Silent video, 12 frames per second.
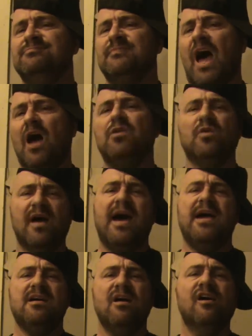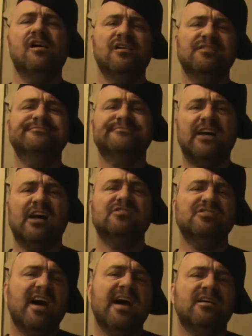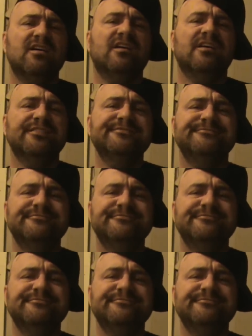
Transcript: I'll do the 800. I'll do the 800.